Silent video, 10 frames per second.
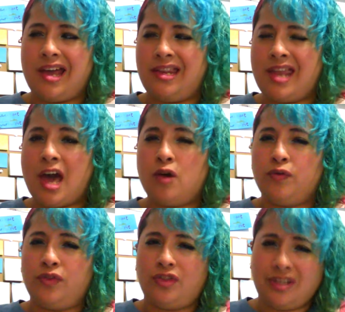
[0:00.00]

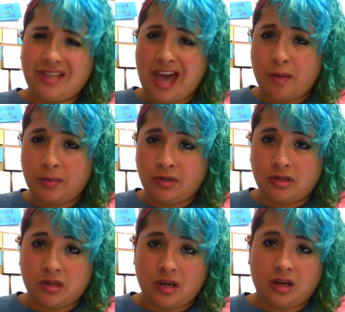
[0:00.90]
Now, this
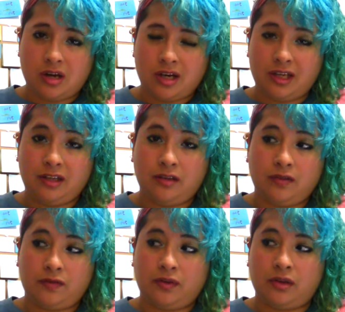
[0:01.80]
happens
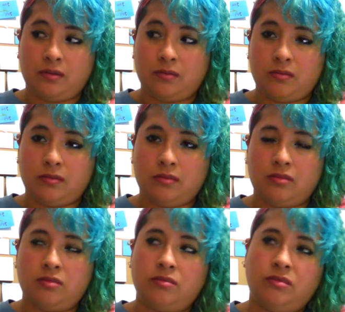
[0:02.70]
if
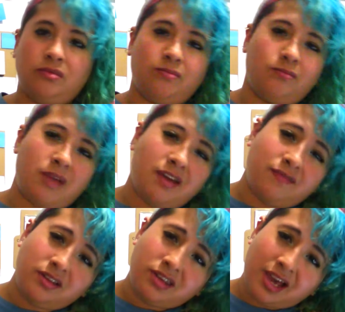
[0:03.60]

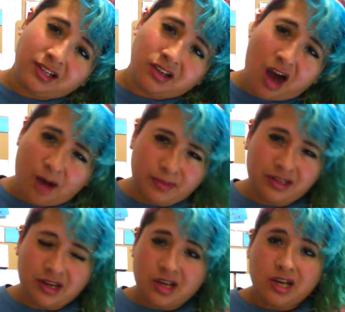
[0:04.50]
maybe not
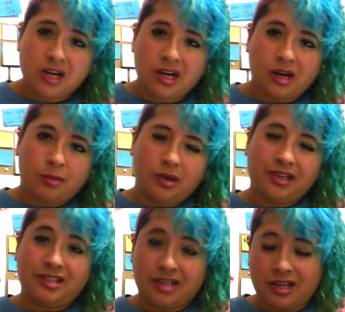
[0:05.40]
common, but
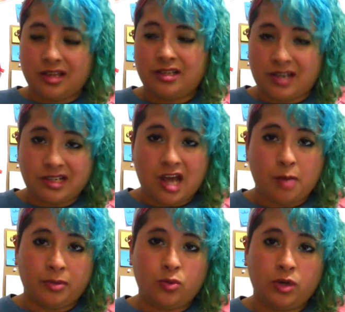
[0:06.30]
it does
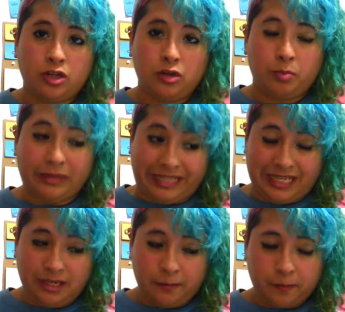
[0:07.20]
happen when you
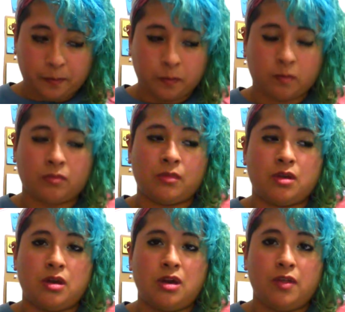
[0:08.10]
bleed.
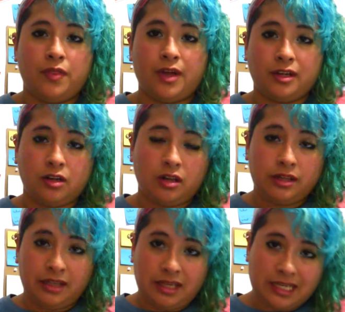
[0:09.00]
That
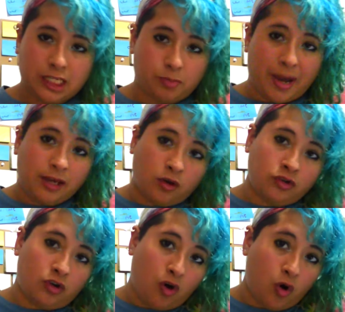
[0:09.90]
the spike on
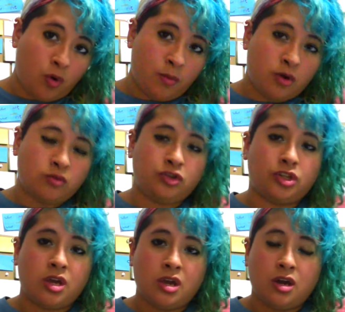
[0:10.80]
your
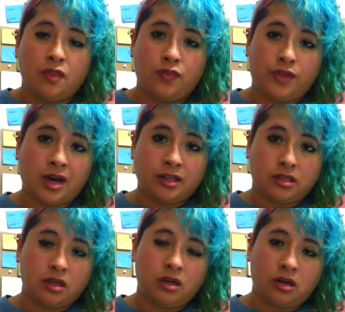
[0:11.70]
hormones
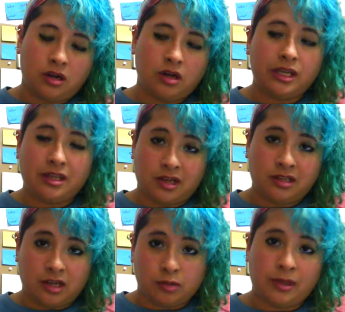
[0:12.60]
it
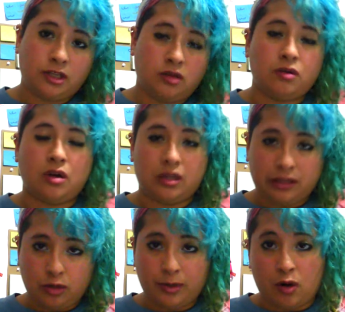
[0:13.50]
does make you a
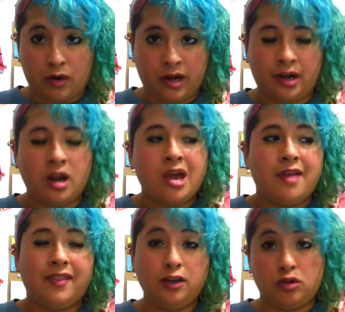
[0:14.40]
little bit hornier
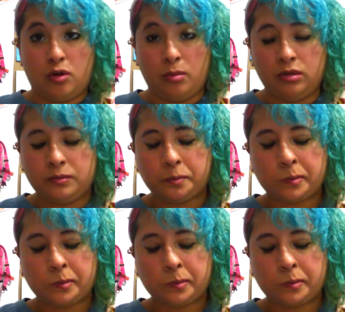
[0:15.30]
than normal.